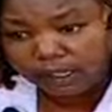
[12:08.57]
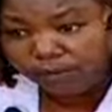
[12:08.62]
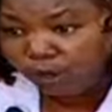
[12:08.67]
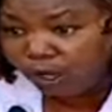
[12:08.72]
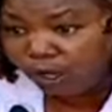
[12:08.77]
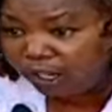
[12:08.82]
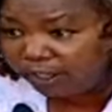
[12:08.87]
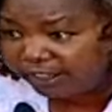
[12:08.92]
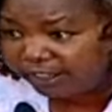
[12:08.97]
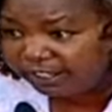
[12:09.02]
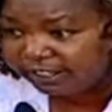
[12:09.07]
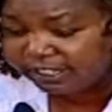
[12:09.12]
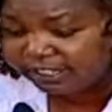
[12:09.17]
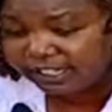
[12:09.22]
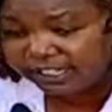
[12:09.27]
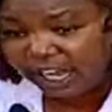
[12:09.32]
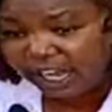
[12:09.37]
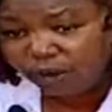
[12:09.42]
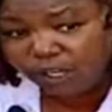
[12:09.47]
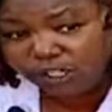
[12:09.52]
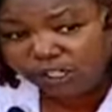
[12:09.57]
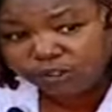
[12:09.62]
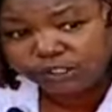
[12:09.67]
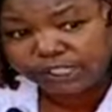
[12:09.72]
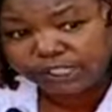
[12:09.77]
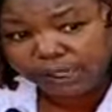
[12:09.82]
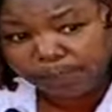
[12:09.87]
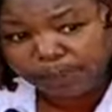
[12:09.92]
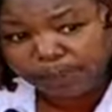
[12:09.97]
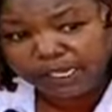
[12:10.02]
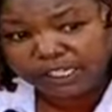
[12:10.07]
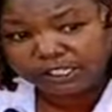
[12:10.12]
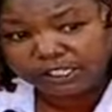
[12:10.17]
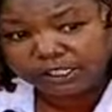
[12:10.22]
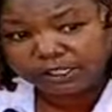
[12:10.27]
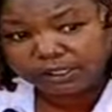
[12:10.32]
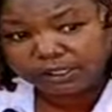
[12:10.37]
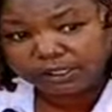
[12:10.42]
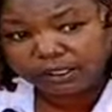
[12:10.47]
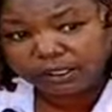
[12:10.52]
If all these things are going to take
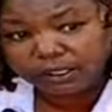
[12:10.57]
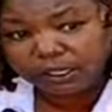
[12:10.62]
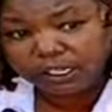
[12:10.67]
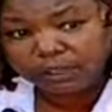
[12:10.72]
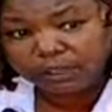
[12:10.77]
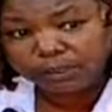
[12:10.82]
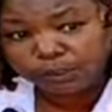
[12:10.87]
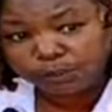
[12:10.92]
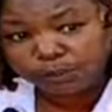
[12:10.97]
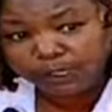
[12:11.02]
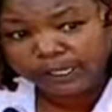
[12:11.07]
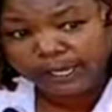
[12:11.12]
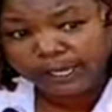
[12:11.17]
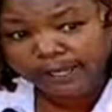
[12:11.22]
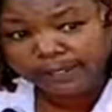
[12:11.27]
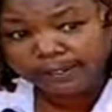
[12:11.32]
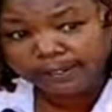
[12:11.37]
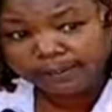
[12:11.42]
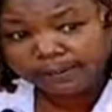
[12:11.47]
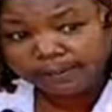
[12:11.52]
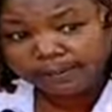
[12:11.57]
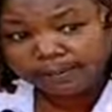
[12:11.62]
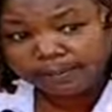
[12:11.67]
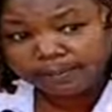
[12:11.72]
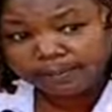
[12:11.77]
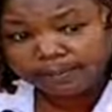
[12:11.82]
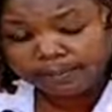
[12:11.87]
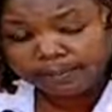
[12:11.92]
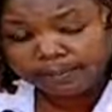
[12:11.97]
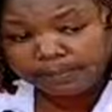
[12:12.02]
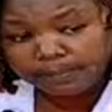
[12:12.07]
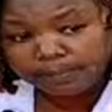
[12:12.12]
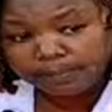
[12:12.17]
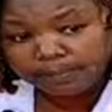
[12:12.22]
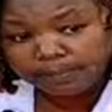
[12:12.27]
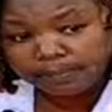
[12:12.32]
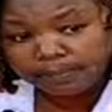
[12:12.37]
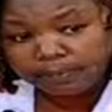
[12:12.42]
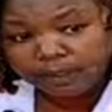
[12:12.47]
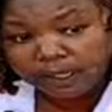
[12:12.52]
place, Honorable Speaker,
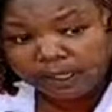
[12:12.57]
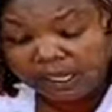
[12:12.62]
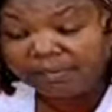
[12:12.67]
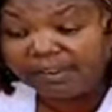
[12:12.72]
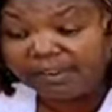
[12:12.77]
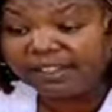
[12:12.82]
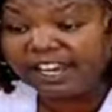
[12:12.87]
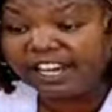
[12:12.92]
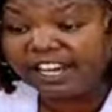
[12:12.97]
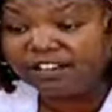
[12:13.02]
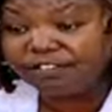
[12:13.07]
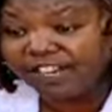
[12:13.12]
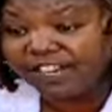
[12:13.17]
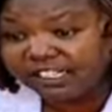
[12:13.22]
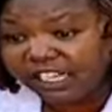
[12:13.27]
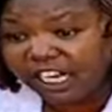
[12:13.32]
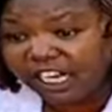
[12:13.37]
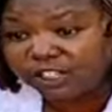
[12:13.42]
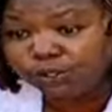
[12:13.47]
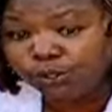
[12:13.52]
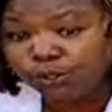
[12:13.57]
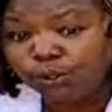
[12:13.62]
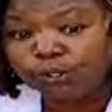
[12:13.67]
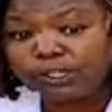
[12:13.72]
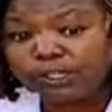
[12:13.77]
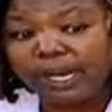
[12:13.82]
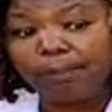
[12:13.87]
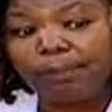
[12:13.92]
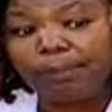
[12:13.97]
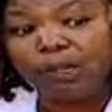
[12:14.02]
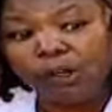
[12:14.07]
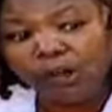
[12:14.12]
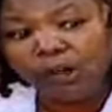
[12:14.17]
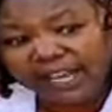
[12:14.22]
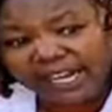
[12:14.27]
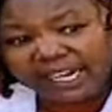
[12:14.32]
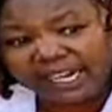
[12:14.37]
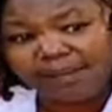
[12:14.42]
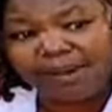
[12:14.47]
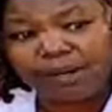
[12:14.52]
even the investors who could
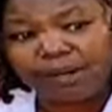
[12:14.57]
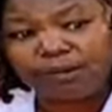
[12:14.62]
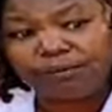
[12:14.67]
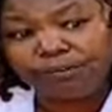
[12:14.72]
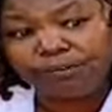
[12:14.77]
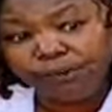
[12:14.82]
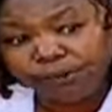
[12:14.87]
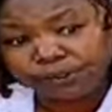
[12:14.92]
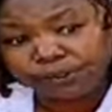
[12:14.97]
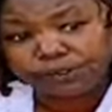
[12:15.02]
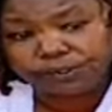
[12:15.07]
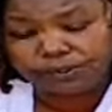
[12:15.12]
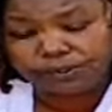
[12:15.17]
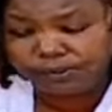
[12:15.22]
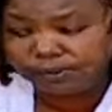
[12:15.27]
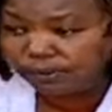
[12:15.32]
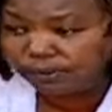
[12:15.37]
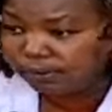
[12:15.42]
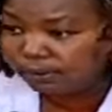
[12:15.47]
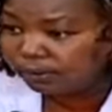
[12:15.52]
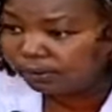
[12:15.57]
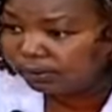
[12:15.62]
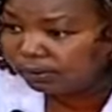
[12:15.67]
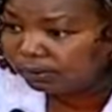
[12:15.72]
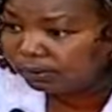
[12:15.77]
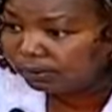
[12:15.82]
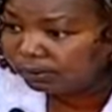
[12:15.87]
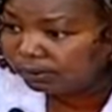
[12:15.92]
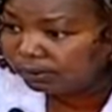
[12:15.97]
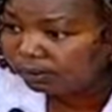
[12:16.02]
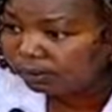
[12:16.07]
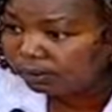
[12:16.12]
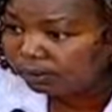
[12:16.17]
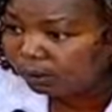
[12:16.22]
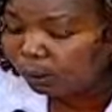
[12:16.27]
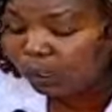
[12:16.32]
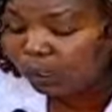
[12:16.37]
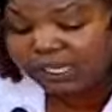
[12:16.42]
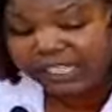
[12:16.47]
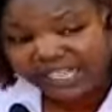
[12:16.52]
employ a number of youths
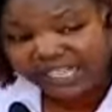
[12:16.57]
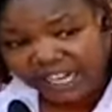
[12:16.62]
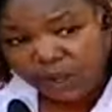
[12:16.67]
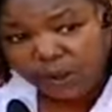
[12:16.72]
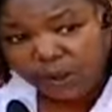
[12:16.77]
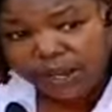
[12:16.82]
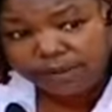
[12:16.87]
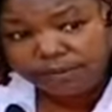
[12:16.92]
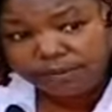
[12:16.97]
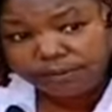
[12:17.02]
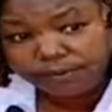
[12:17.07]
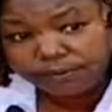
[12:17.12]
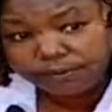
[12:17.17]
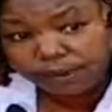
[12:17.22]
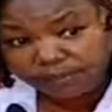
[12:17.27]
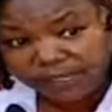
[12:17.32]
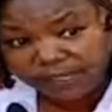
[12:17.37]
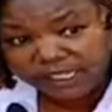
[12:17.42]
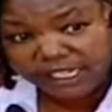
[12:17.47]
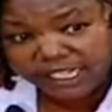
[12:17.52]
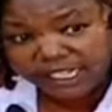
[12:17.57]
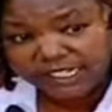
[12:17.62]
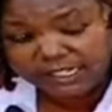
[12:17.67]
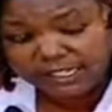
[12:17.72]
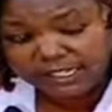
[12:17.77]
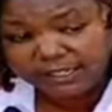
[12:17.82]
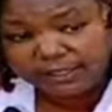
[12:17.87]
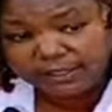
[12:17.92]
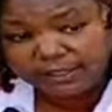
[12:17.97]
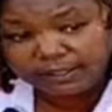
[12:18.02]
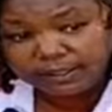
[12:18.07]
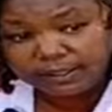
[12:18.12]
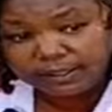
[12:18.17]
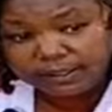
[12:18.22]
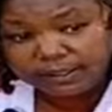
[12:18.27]
will run away from this country.